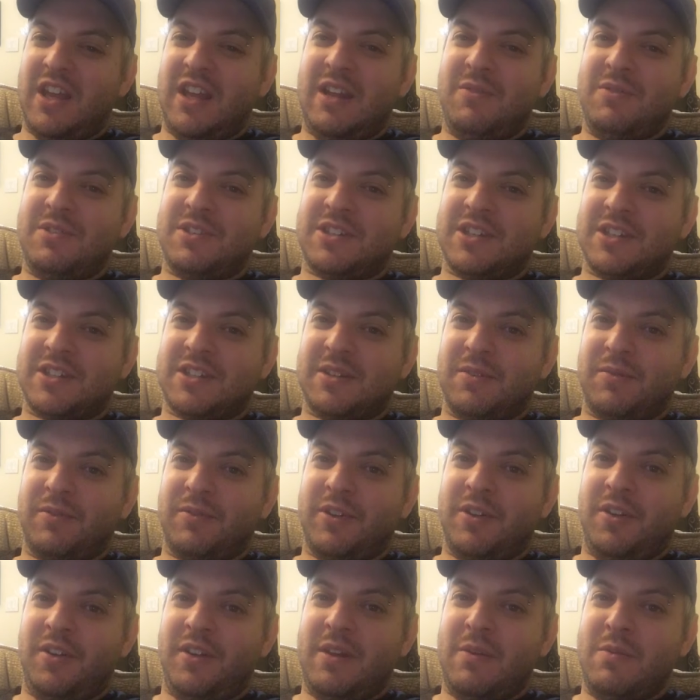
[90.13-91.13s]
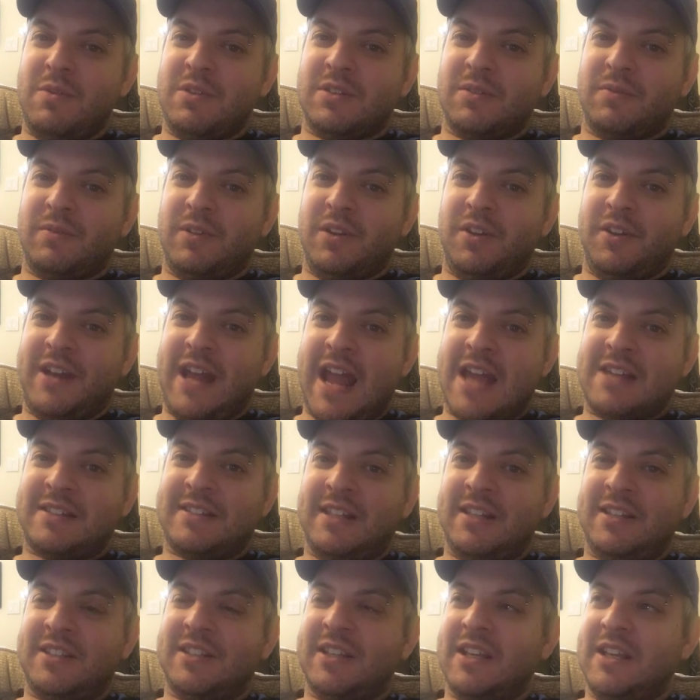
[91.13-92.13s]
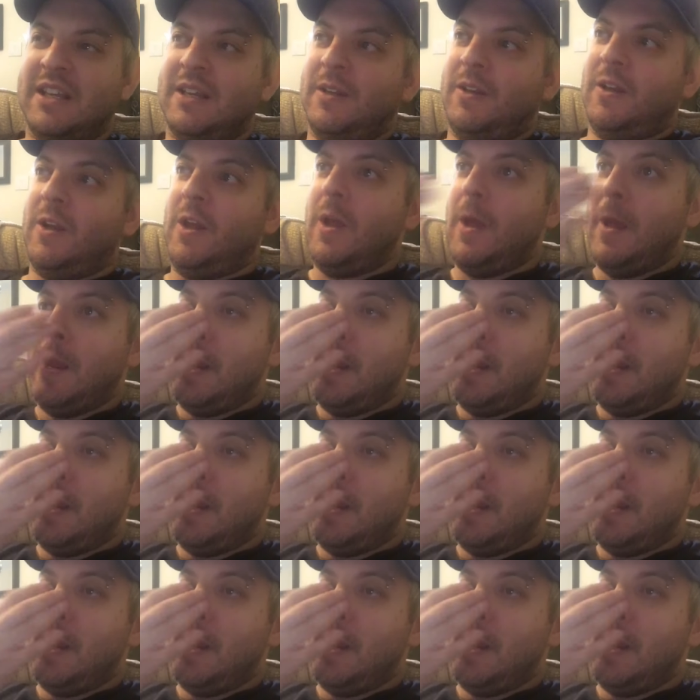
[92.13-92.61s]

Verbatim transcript: It was just a real, it was a real nasty scene,